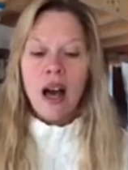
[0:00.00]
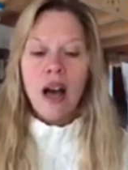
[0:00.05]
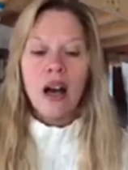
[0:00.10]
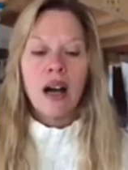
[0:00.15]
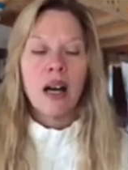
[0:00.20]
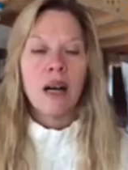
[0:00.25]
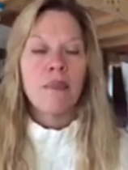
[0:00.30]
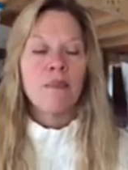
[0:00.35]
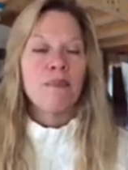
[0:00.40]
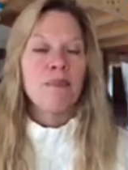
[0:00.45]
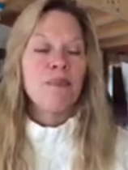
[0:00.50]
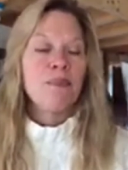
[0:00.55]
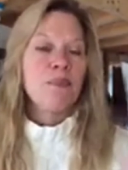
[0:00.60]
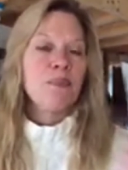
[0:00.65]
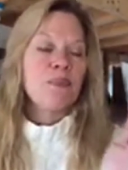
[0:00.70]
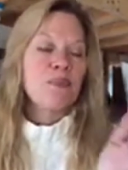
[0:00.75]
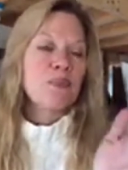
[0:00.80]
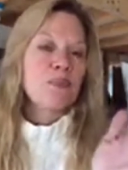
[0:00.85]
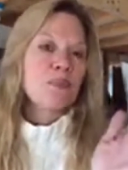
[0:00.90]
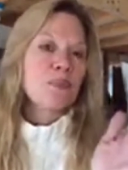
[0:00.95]
Um,
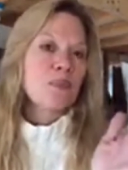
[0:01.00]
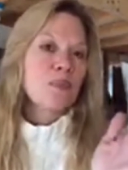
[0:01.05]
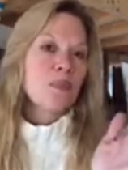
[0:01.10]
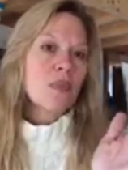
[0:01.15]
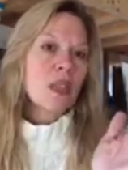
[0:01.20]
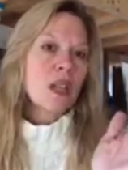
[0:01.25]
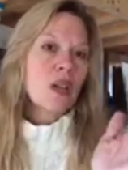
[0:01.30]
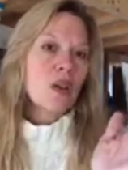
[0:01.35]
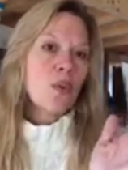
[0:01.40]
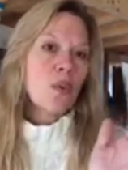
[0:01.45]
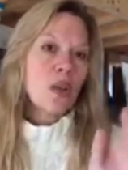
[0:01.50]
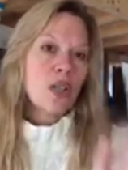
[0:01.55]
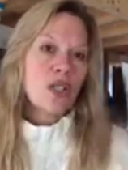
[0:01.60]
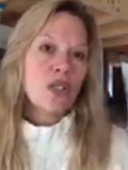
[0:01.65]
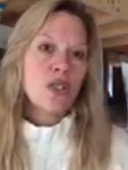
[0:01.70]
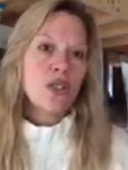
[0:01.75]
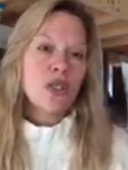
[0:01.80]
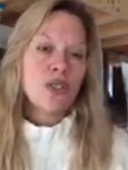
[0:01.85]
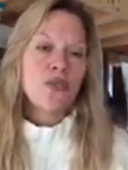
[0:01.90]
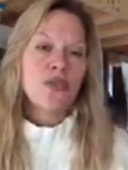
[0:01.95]
when
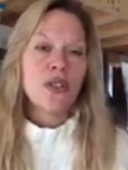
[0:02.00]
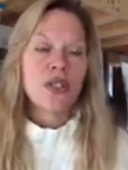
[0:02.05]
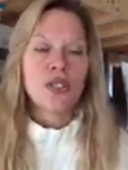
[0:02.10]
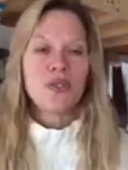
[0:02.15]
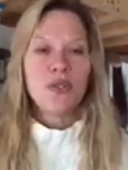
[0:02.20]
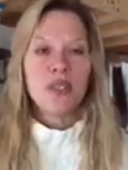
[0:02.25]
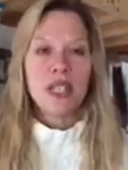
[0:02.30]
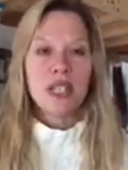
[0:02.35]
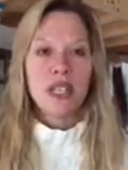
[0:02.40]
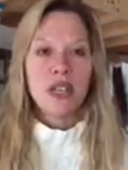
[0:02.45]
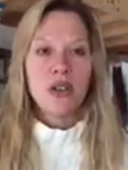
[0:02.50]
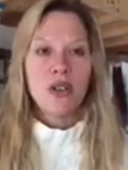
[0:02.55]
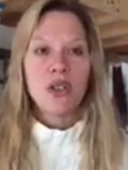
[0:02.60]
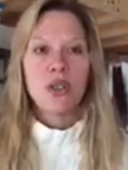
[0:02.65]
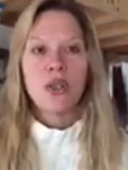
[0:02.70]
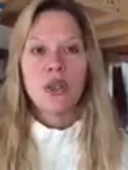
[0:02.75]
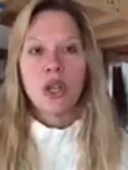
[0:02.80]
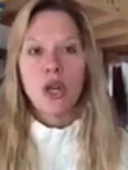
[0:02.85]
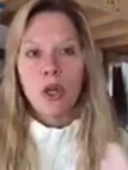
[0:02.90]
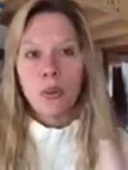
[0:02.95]
you do the first video,
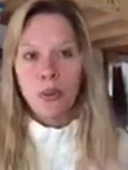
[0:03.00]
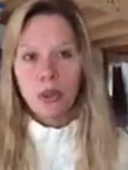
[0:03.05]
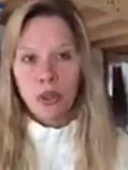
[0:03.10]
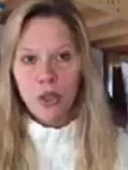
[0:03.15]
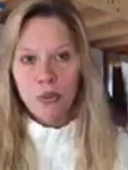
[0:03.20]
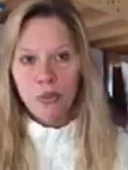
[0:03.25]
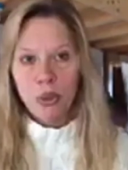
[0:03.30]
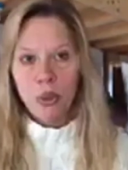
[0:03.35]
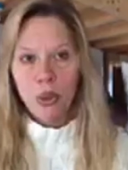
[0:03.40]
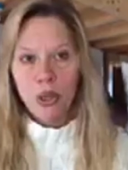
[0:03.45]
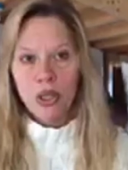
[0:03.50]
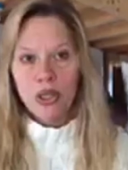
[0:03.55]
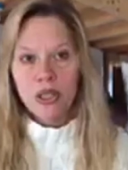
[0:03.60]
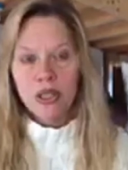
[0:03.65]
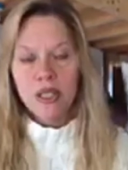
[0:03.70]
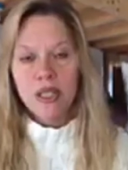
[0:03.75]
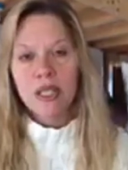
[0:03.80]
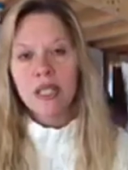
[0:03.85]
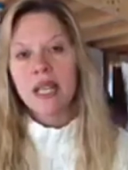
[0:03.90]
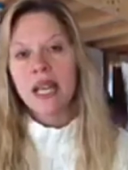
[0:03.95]
you'll open your
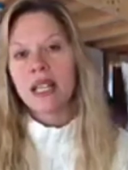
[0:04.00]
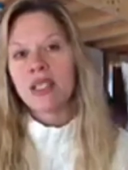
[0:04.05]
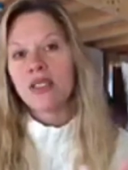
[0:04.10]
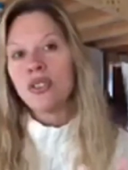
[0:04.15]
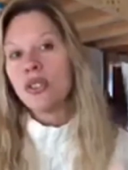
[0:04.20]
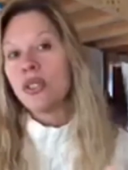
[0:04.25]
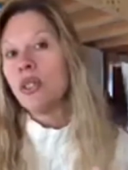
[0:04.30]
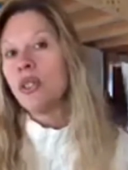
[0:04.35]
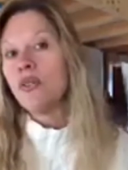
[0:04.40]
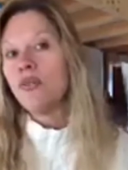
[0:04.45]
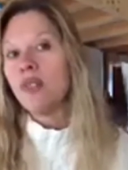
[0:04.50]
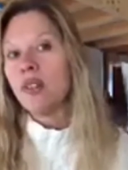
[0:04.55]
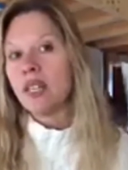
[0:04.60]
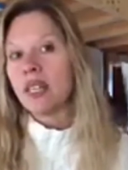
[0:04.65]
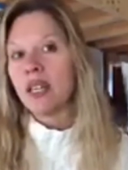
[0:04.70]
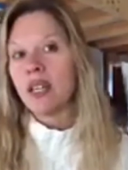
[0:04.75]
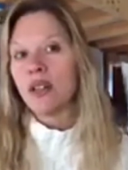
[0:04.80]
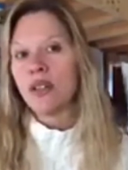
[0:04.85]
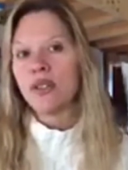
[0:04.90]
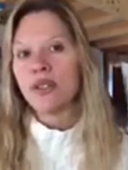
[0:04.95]
ports. The next two
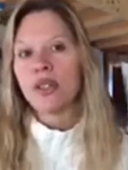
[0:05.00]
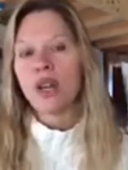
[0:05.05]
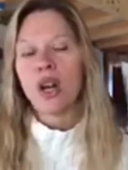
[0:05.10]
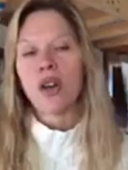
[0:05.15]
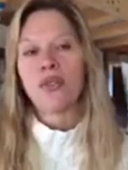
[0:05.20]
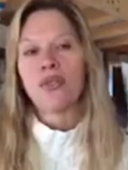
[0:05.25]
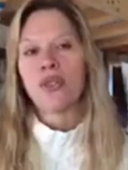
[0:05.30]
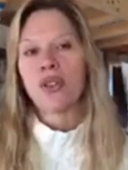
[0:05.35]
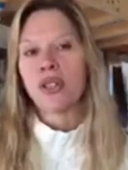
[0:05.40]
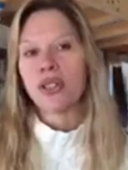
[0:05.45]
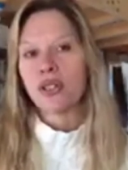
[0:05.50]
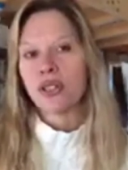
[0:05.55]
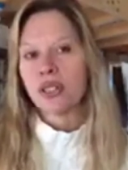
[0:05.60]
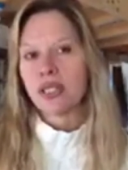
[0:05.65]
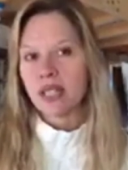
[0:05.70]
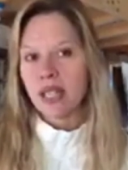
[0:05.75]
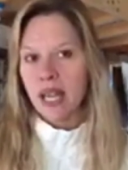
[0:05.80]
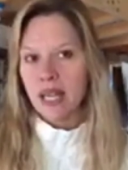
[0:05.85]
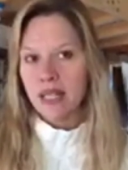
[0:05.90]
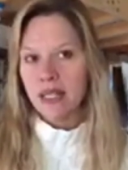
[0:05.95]
videos are for your
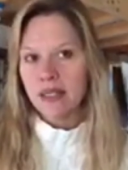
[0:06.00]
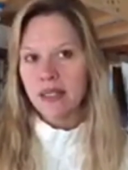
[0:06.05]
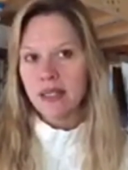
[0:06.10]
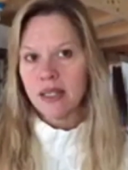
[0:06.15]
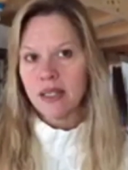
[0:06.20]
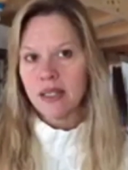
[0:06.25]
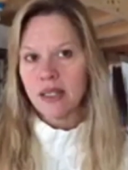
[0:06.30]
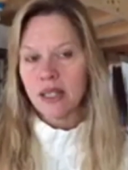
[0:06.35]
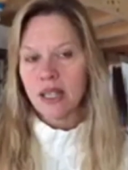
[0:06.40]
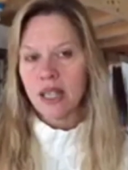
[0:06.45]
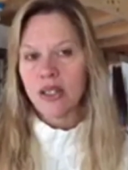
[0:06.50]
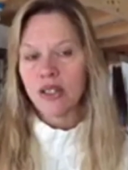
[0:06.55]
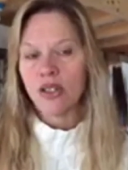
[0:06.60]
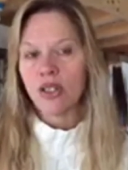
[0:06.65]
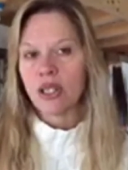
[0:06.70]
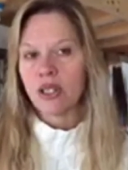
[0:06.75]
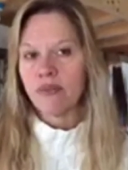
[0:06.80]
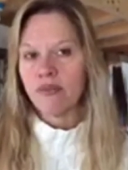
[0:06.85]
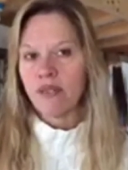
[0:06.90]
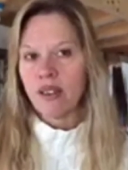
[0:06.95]
sinuses and
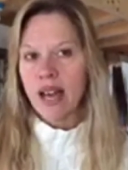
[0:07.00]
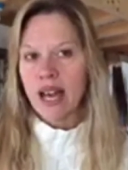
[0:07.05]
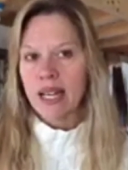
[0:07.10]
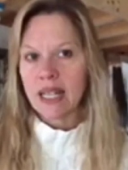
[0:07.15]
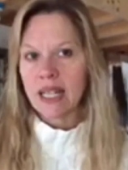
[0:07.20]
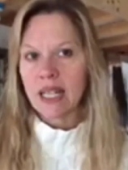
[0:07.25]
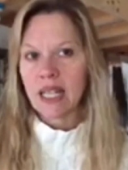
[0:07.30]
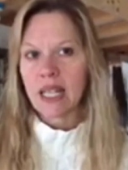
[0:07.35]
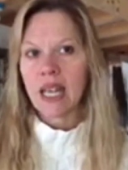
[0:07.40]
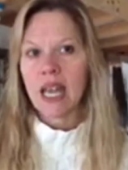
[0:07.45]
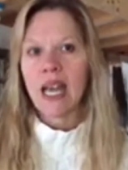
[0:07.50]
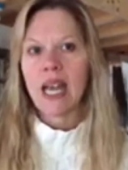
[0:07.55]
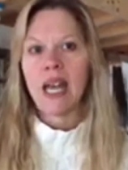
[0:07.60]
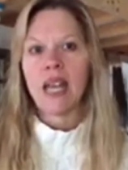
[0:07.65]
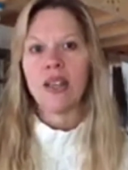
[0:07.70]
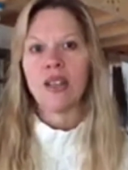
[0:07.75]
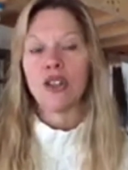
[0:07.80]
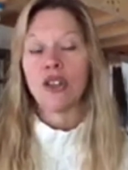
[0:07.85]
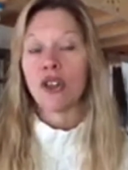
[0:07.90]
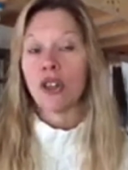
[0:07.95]
your lymphatic
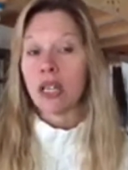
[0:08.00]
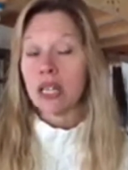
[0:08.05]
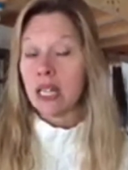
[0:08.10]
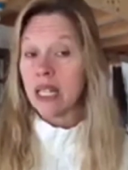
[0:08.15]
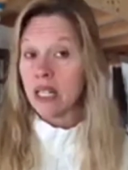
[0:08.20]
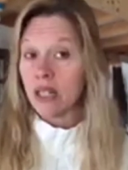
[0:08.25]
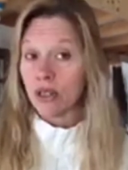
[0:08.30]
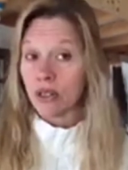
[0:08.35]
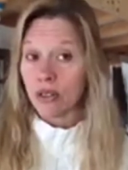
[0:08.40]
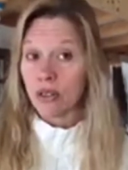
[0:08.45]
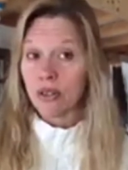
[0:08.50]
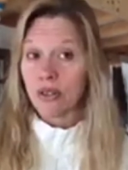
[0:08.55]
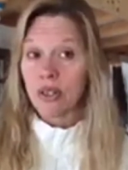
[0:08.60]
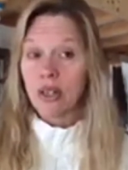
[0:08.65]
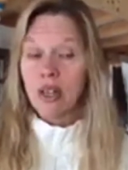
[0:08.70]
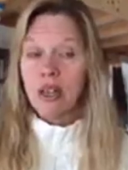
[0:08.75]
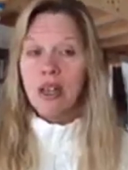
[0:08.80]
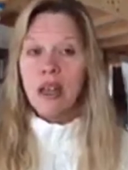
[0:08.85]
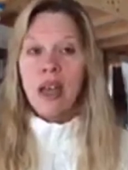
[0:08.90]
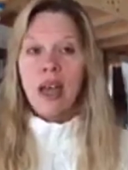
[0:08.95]
and your
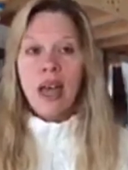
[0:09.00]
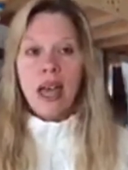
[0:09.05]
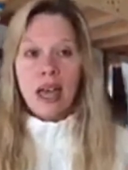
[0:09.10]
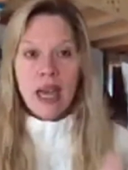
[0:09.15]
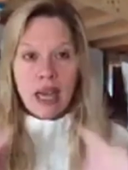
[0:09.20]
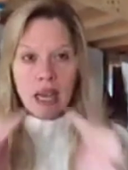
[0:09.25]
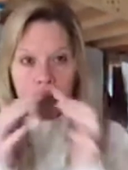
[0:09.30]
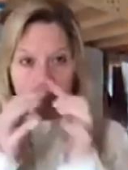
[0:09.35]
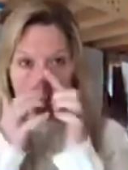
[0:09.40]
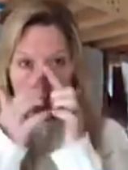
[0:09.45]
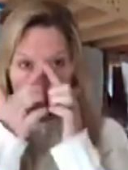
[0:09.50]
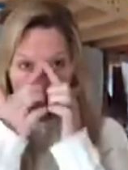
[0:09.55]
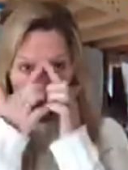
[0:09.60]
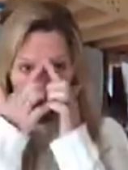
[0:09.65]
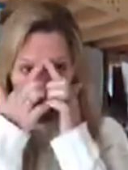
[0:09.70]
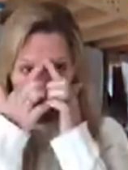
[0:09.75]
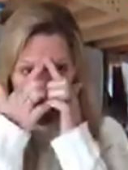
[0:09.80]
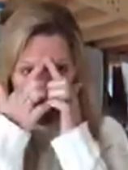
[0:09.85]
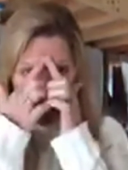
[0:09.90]
ears. And